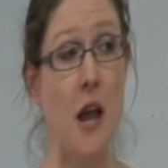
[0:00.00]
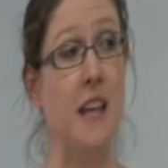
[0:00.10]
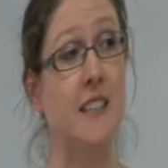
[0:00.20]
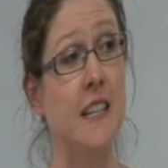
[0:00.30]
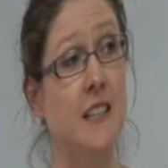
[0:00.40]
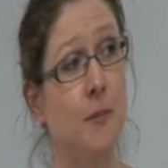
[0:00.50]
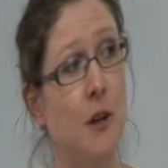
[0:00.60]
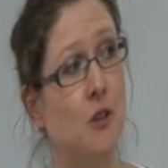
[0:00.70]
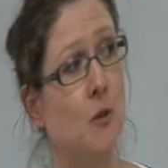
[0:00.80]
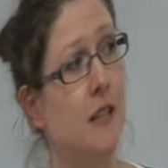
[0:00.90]
It takes
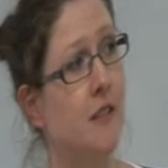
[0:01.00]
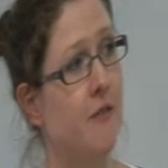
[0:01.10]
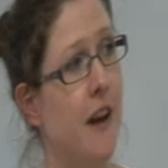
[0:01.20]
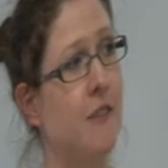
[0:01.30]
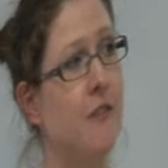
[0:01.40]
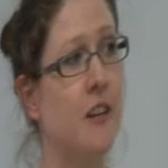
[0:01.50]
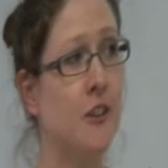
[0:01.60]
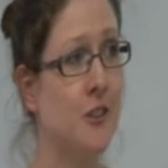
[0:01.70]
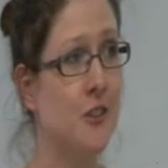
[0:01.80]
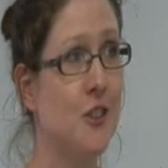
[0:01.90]
about 25
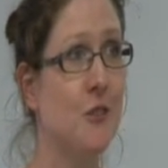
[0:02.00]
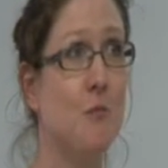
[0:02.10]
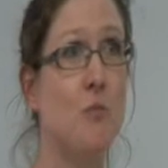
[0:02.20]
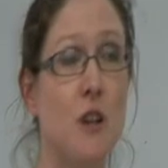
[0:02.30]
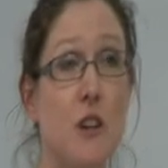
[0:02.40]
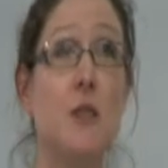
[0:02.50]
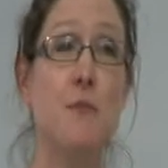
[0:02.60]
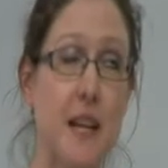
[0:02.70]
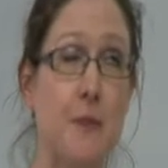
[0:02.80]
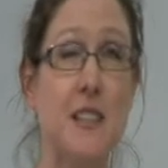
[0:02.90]
years to breed,
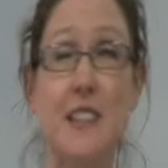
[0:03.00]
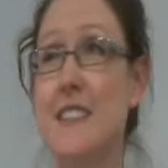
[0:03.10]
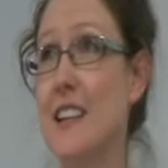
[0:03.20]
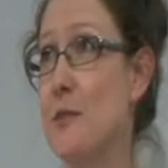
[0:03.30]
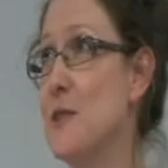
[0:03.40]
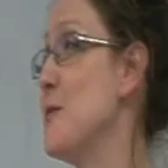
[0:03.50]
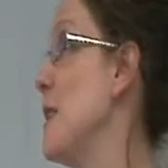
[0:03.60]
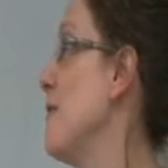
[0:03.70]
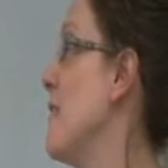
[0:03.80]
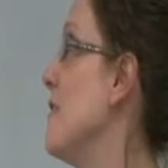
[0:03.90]
sometimes it can take up to
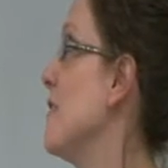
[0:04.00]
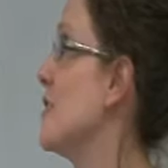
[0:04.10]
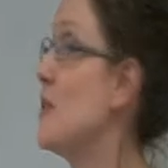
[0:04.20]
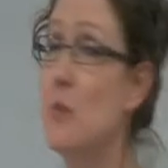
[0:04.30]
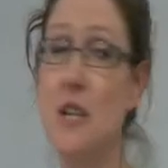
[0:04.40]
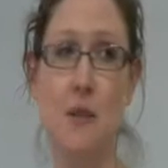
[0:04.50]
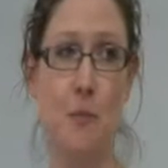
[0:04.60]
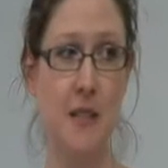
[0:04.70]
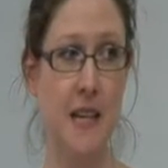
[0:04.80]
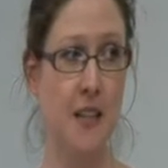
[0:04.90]
25 years to breed a
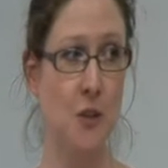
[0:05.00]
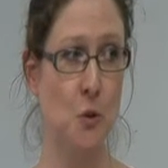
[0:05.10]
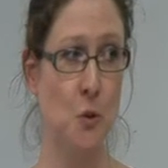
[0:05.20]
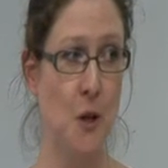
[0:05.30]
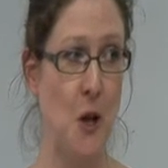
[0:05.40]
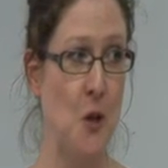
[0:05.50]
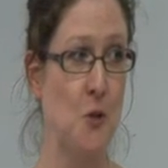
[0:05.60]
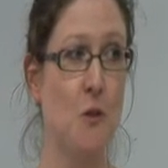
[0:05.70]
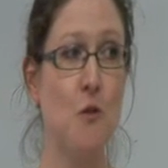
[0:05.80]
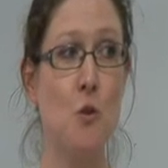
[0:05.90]
potato.
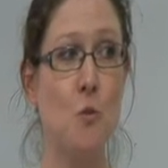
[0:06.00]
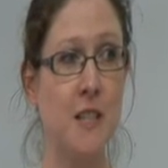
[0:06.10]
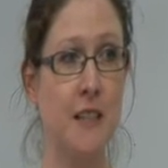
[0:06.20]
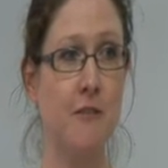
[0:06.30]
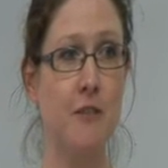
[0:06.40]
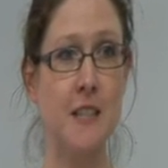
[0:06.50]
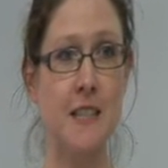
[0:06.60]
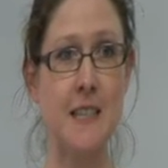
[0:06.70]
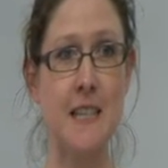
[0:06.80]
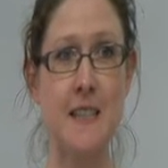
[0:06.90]
So if you're breeding for a
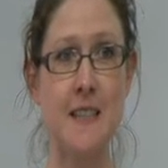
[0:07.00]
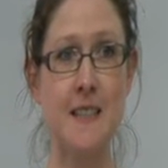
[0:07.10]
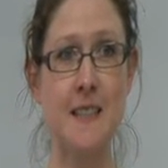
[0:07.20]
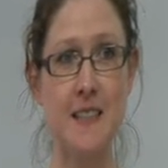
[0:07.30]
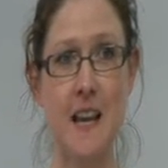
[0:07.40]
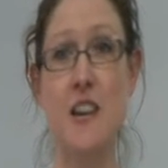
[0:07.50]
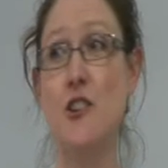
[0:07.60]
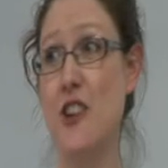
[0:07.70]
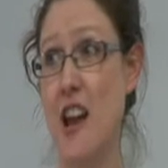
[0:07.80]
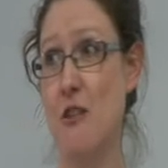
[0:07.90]
disease that's
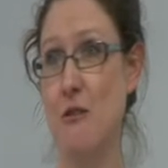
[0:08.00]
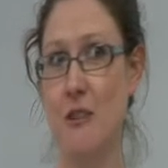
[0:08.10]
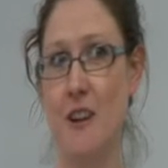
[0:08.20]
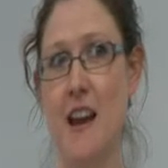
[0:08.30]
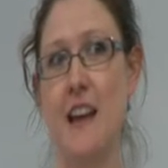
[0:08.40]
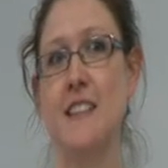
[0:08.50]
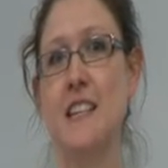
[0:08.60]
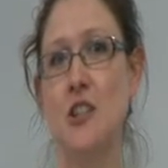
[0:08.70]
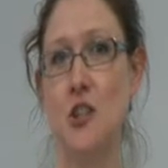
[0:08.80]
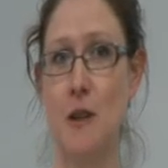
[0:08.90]
here now, and it
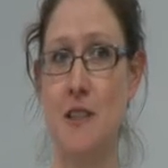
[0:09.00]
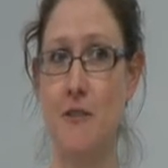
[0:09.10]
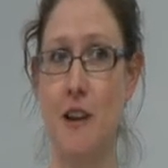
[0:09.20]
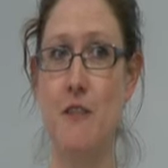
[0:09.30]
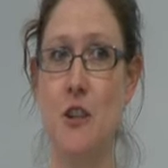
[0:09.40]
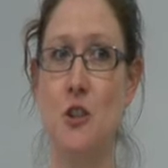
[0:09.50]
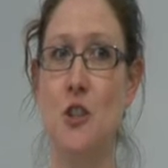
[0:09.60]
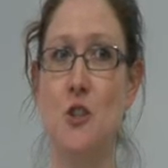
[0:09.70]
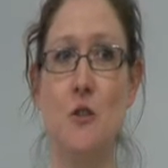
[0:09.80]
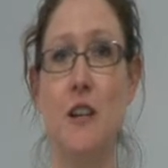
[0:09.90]
takes you 25 years
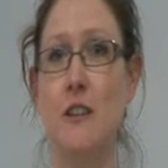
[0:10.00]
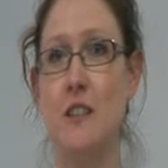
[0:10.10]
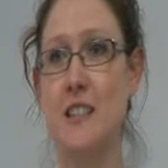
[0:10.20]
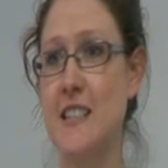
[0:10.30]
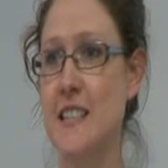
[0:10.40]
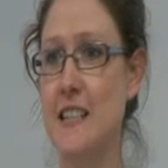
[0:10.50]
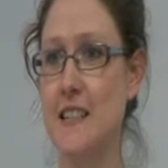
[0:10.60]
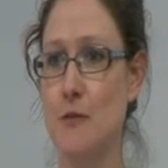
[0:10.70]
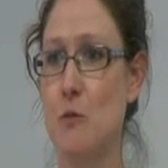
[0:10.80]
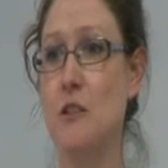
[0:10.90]
to do it, the
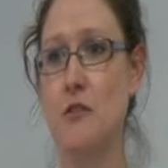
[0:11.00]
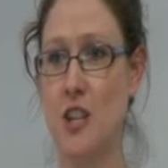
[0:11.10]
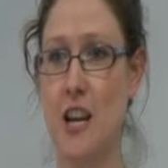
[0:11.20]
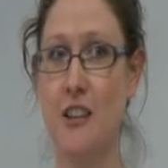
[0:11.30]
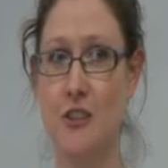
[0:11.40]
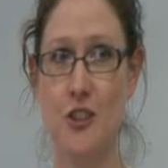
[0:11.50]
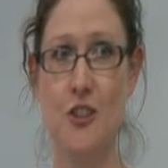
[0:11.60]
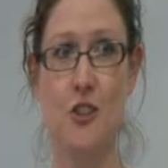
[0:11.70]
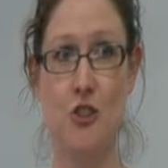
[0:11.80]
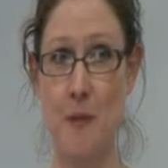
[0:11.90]
disease will have
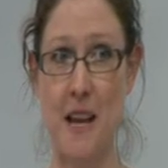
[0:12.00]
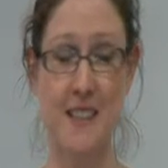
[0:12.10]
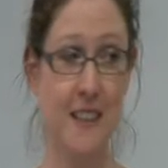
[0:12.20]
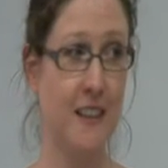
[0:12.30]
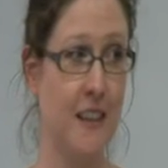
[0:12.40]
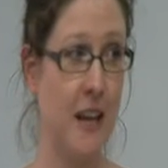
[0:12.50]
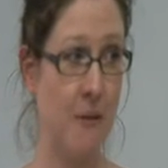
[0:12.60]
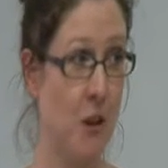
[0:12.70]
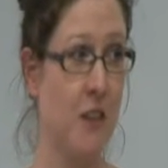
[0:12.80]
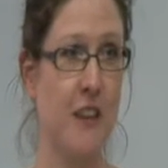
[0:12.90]
changed dramatically
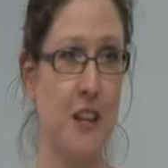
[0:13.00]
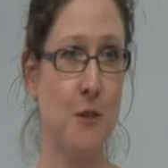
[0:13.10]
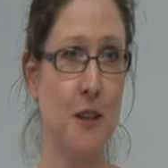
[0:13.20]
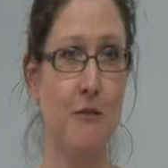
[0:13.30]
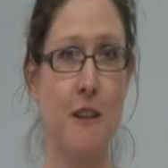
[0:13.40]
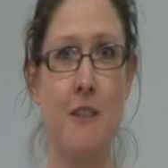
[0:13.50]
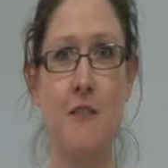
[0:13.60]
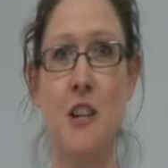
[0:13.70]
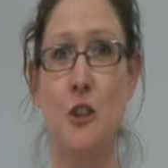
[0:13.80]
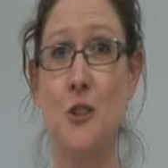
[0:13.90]
within that 25
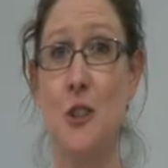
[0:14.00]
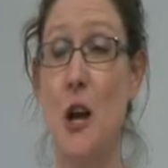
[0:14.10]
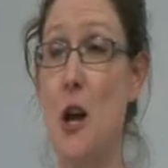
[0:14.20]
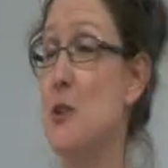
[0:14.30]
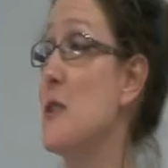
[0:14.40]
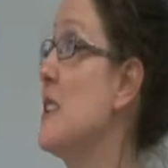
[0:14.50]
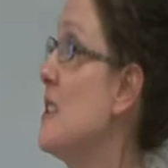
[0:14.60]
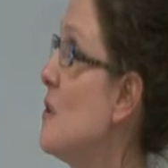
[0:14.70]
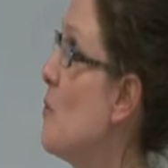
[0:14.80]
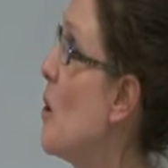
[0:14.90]
years. So this
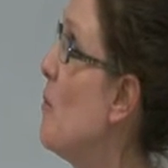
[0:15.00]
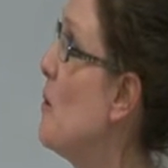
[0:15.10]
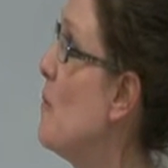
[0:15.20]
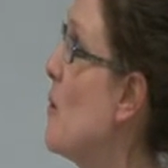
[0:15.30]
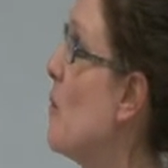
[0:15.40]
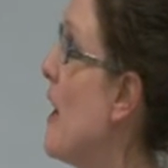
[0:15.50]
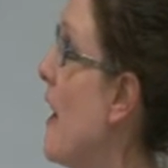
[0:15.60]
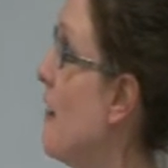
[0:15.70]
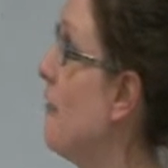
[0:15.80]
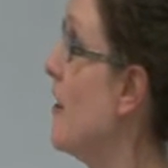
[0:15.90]
is the problem that we
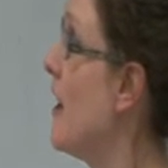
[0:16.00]
have.